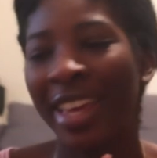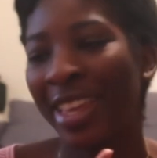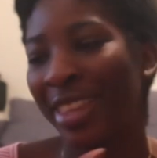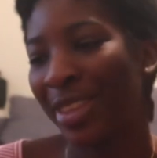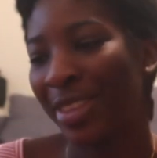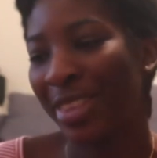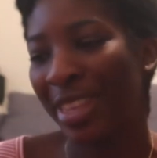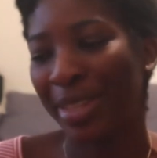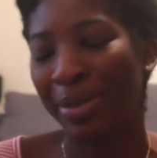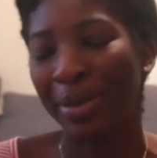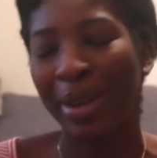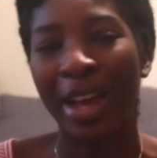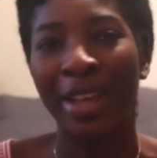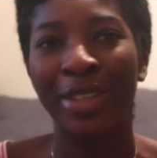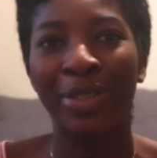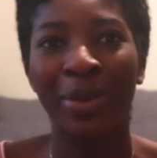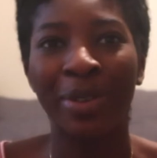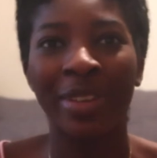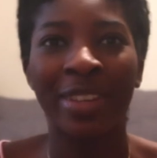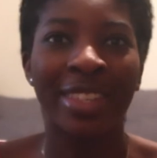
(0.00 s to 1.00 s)
in the Desperate
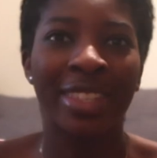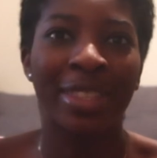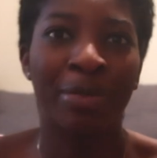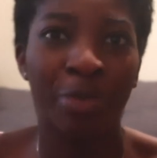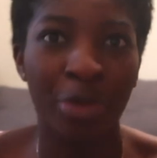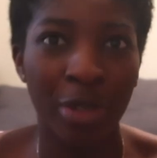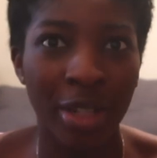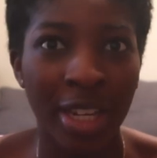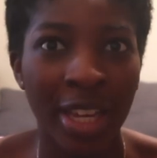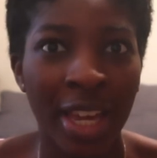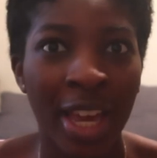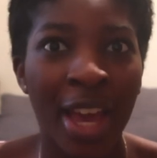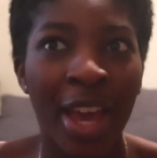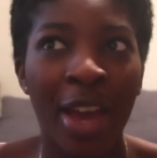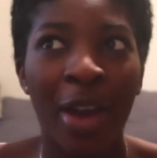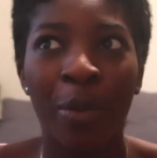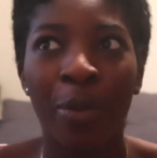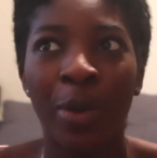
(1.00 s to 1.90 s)
Housewives is Bree,